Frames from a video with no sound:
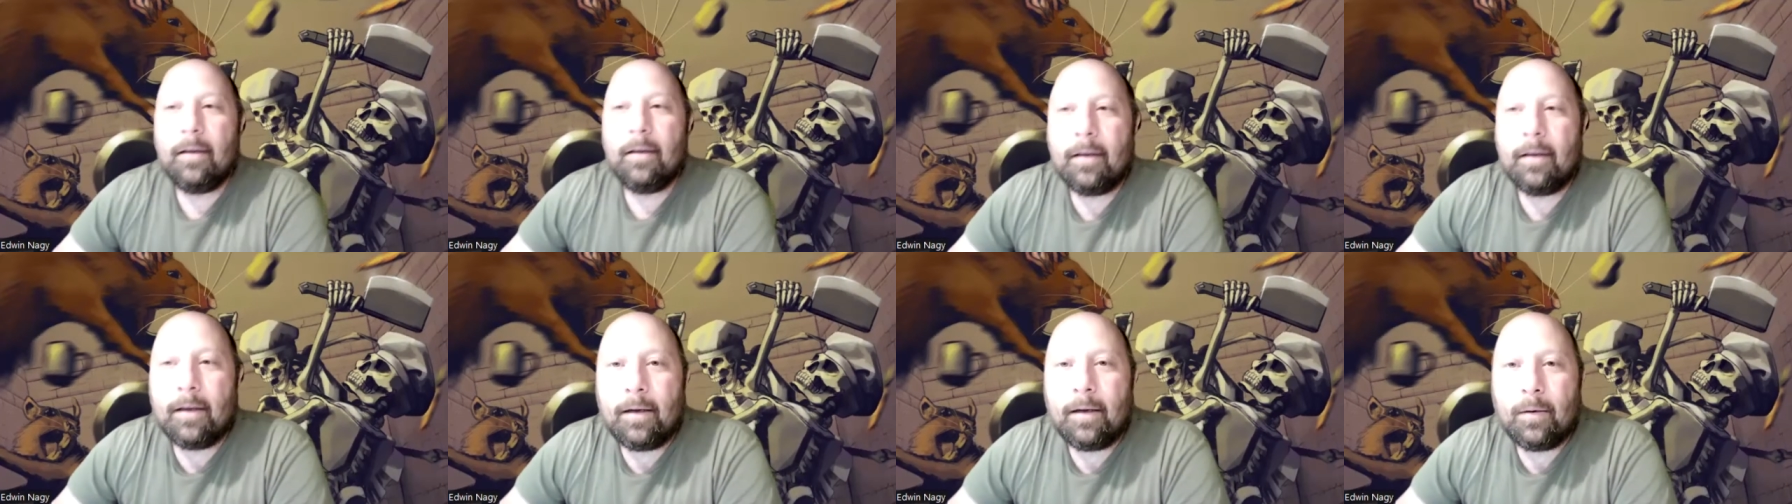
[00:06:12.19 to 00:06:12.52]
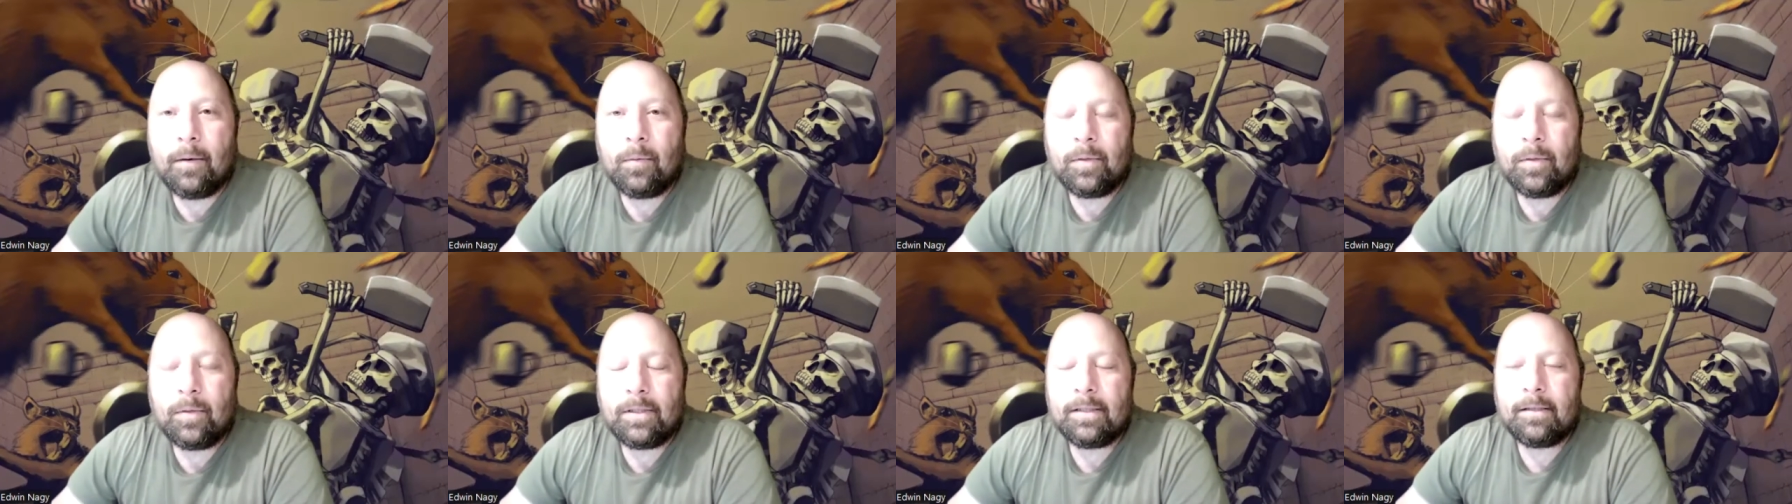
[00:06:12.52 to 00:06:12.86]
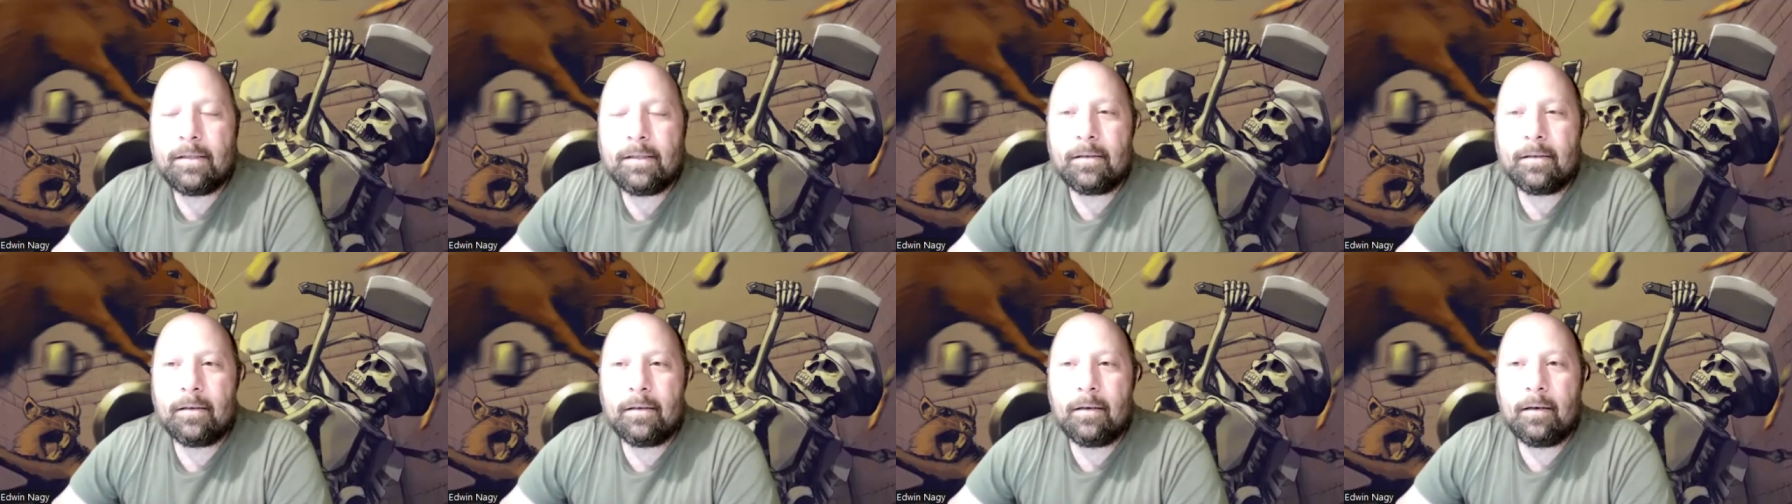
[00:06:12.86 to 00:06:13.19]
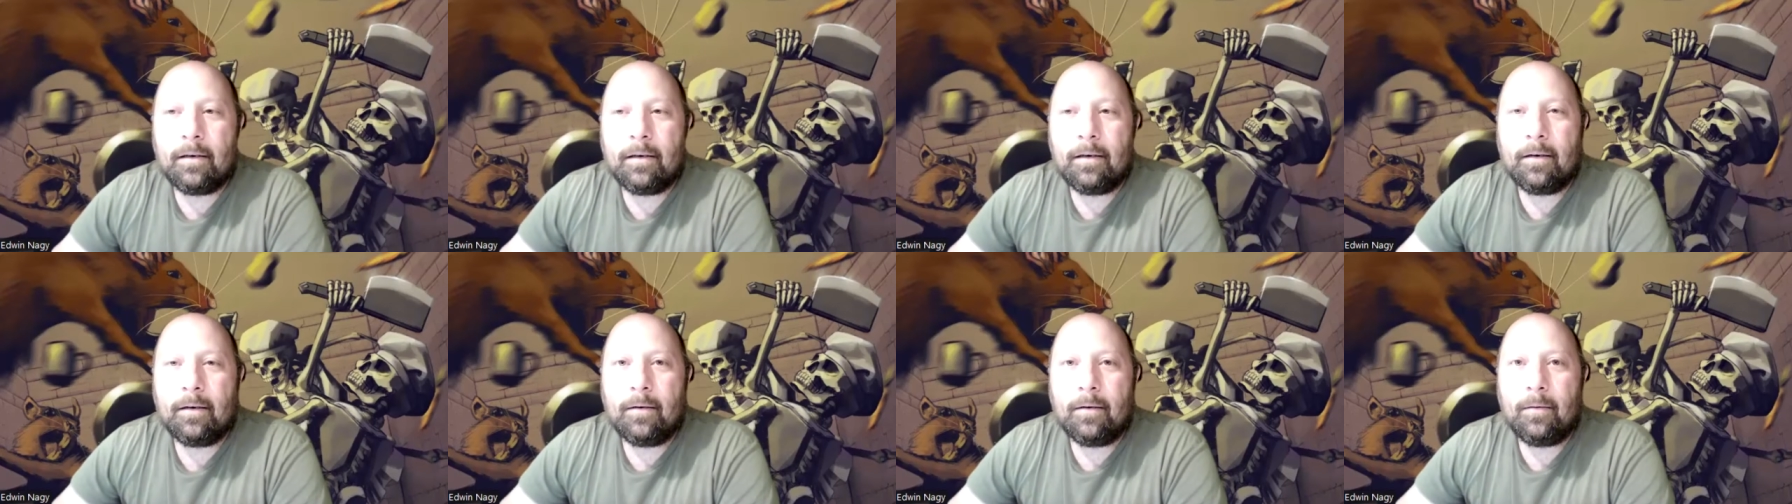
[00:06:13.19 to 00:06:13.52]
uh, was
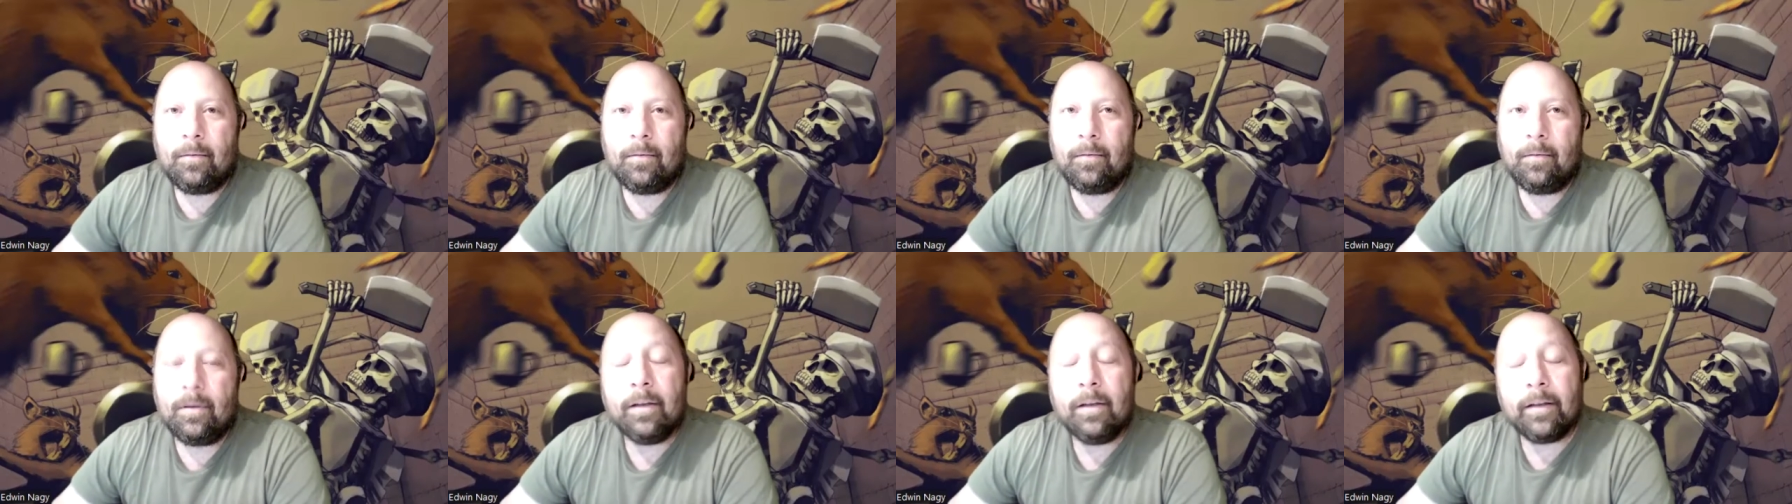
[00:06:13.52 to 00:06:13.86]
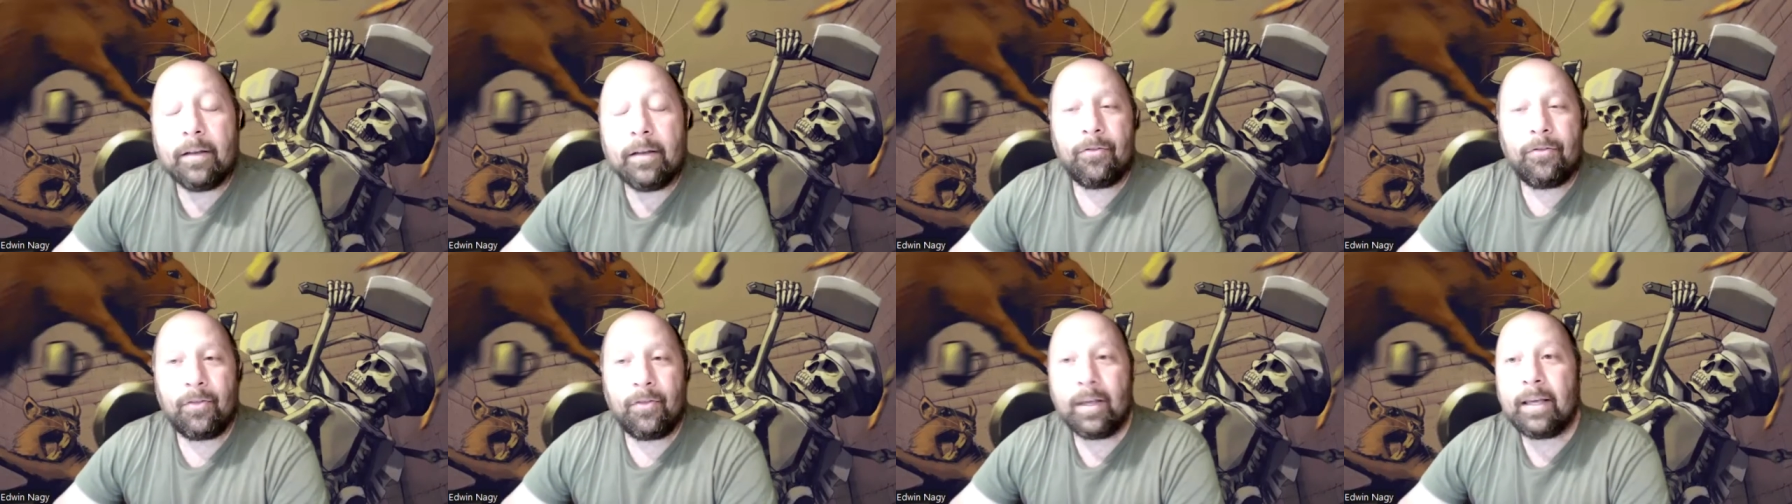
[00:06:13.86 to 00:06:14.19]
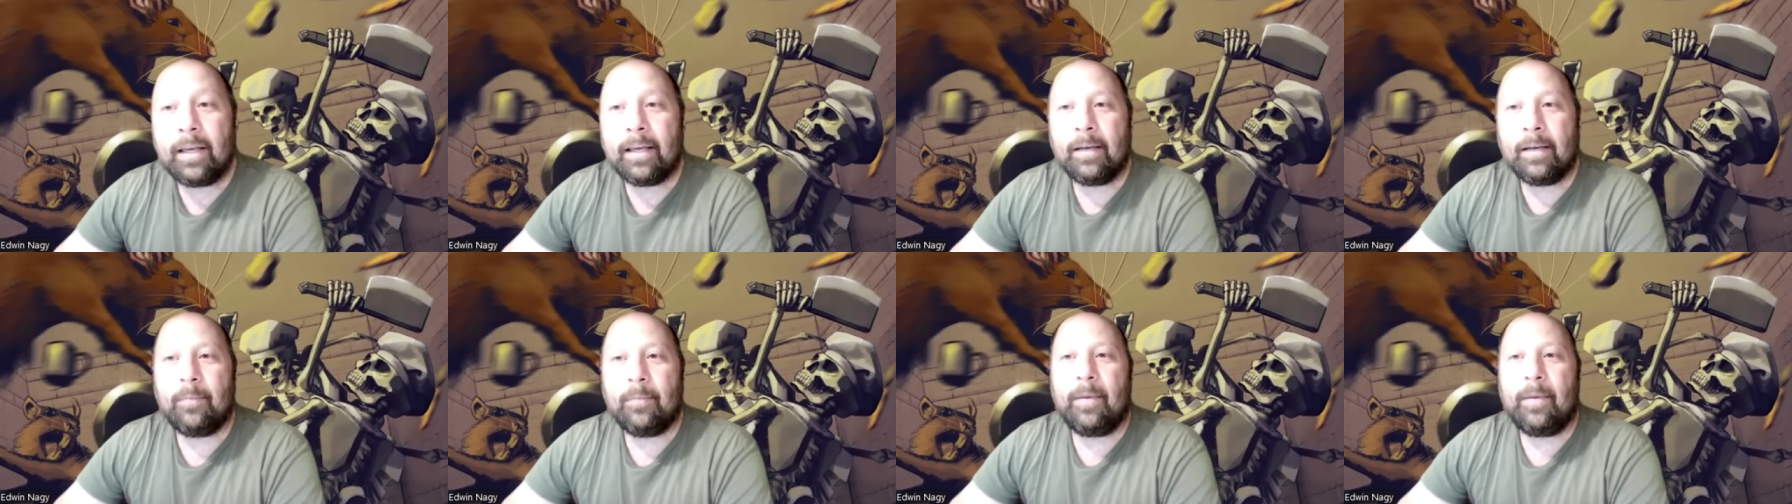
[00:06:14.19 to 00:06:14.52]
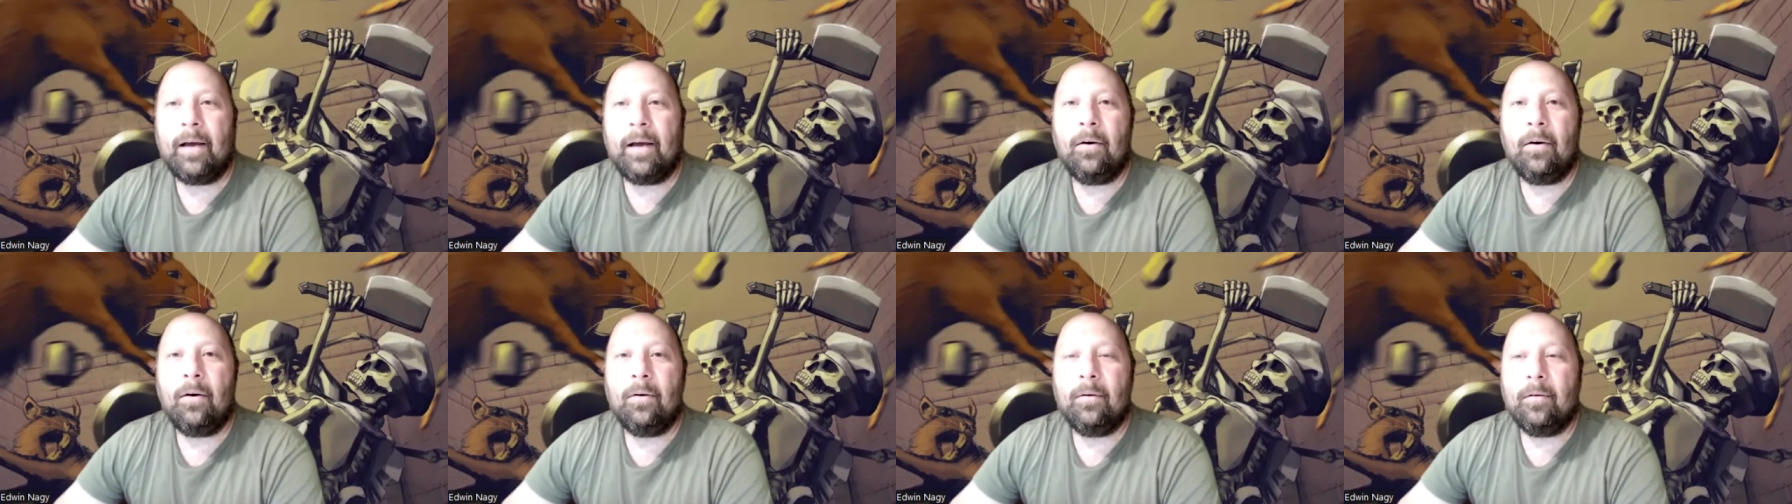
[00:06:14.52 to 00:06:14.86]
really thinking
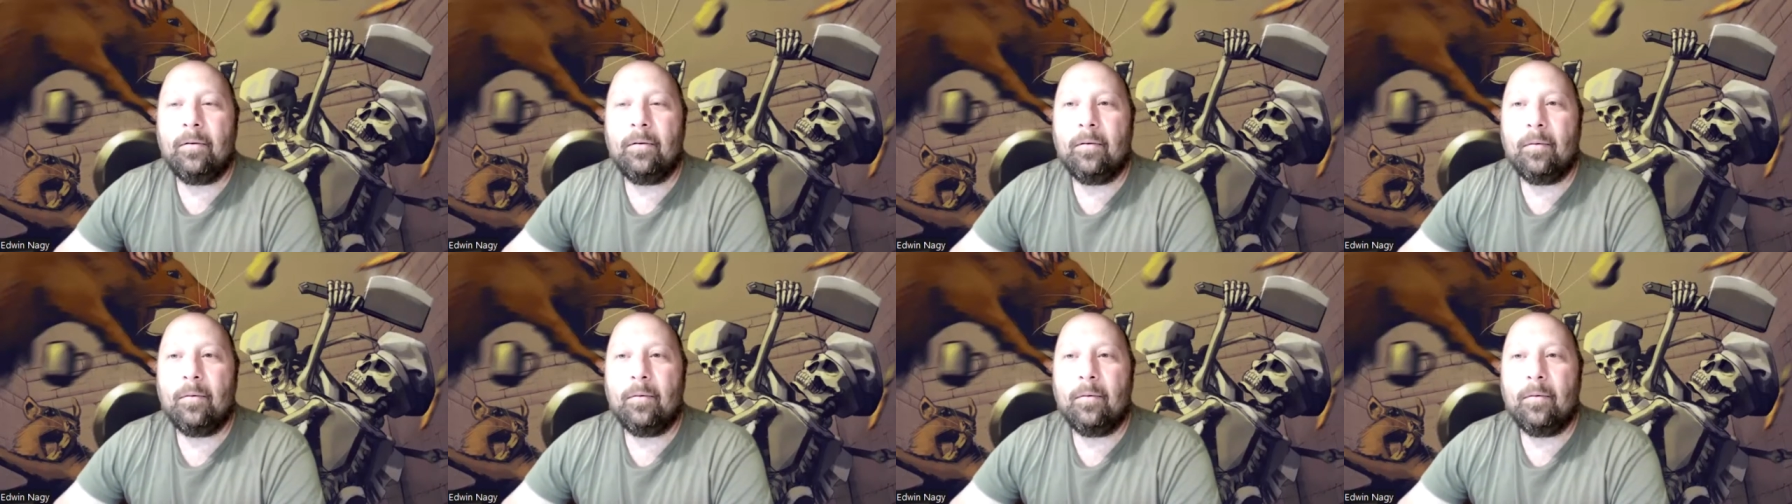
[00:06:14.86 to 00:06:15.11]
about